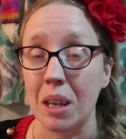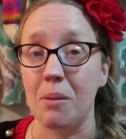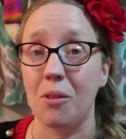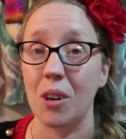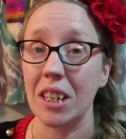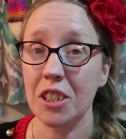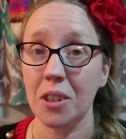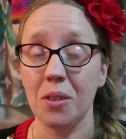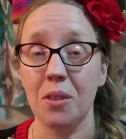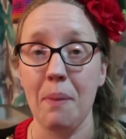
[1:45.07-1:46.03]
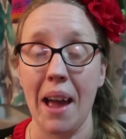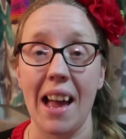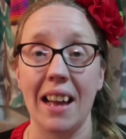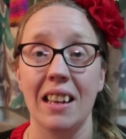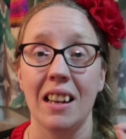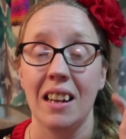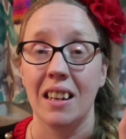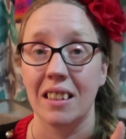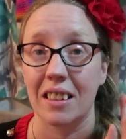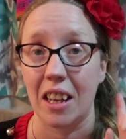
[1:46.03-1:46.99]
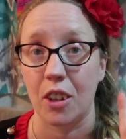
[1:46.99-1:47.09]
And before I show you the bag
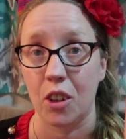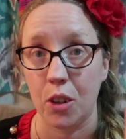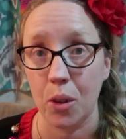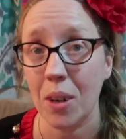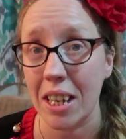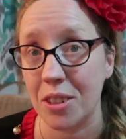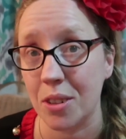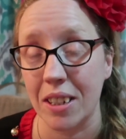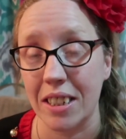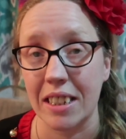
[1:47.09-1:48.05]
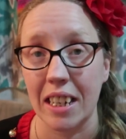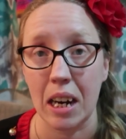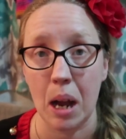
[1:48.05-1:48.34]
that you guys are going to get,